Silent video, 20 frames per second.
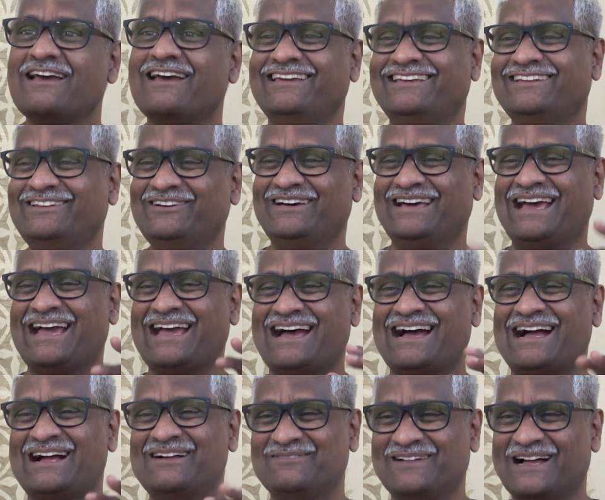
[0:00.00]

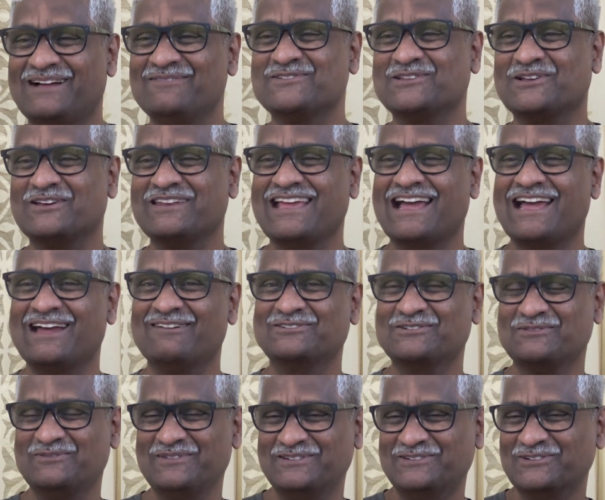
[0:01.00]
I'm sorry, I have
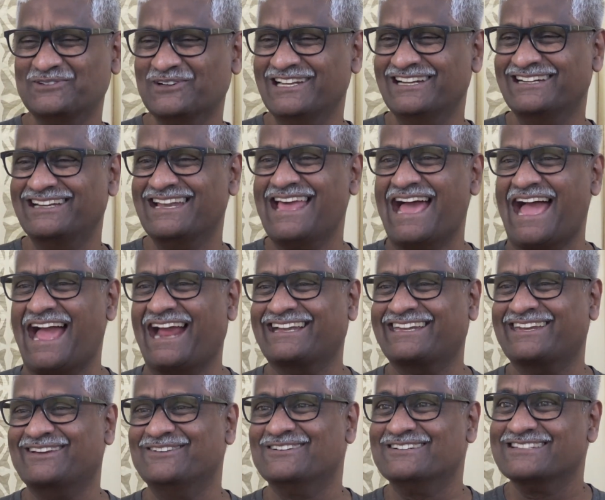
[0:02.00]
to do a little
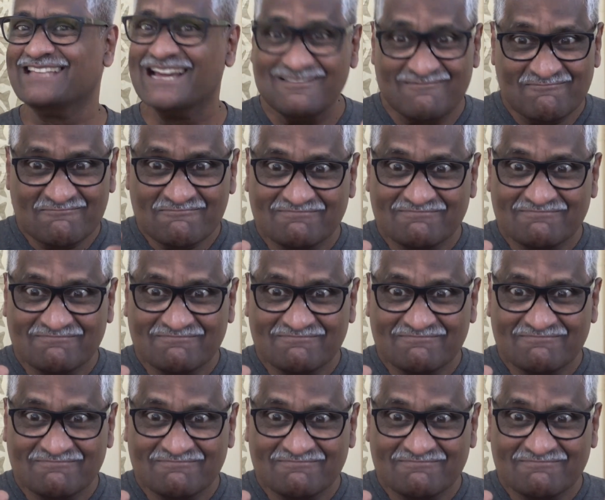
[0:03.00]
acting over there.